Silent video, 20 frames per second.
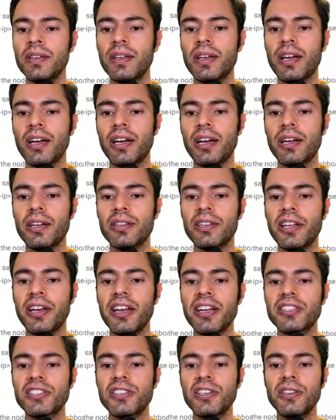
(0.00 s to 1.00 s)
The
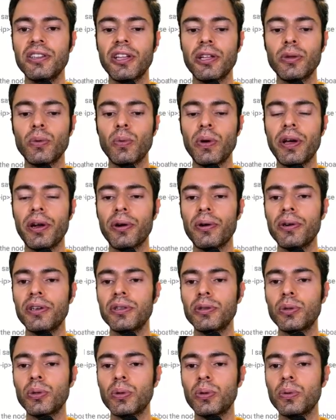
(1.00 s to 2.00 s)
next thing that we are
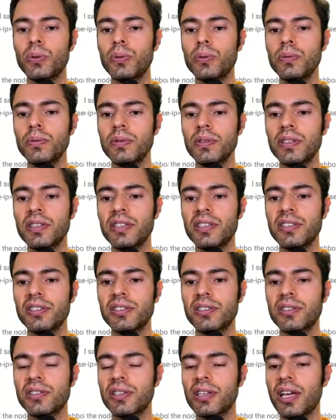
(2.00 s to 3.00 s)
going to do
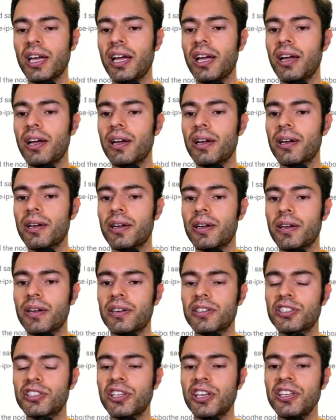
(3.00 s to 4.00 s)
is
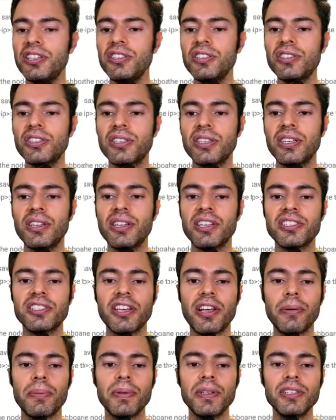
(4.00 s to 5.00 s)
change in the
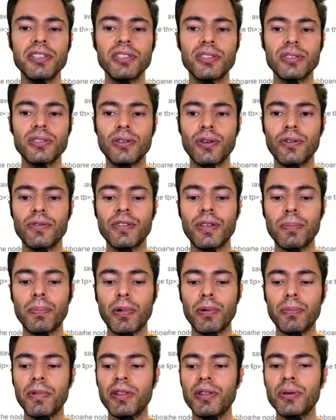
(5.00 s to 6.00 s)
service of the
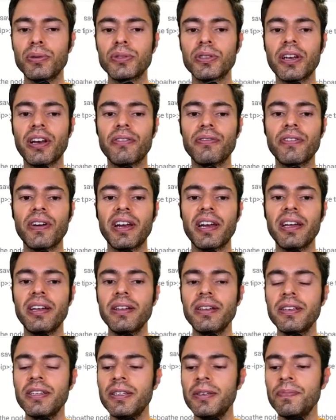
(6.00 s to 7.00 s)
Prometheus Grafana,
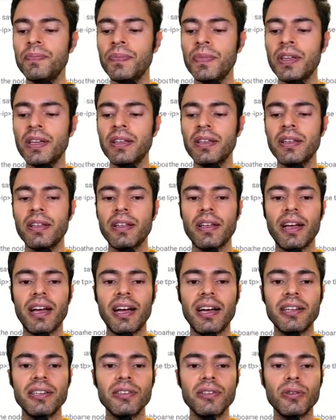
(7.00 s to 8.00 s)

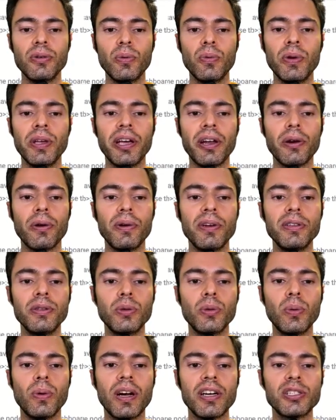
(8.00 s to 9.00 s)
and we are going
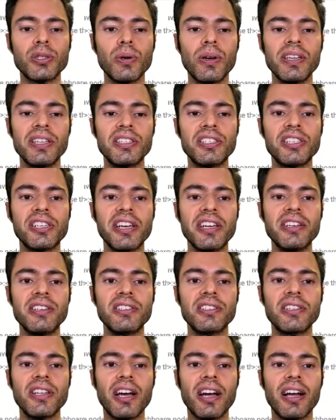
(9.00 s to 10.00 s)
to actually
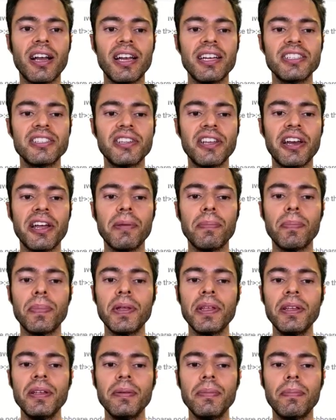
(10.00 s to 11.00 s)
change the cluster
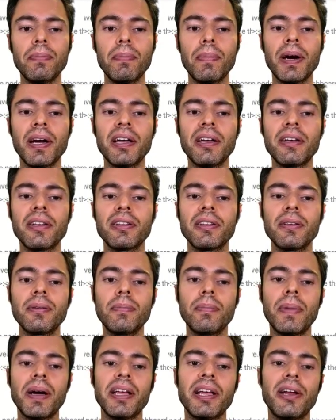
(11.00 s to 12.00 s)
IP
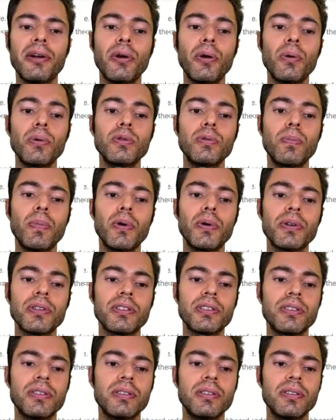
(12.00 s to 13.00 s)
by a node
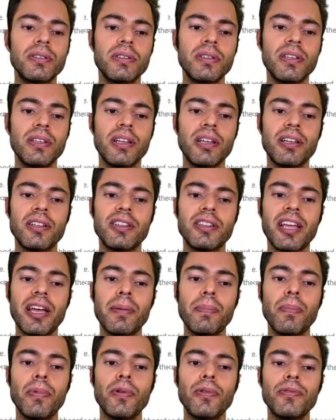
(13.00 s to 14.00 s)
port
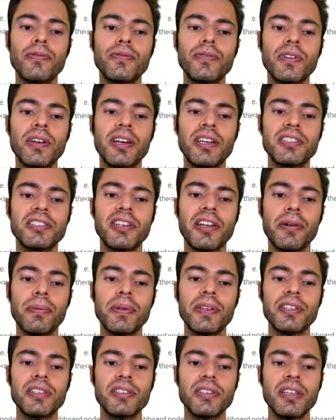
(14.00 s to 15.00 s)
type of
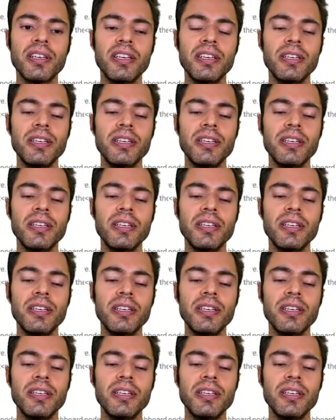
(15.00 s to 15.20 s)
service.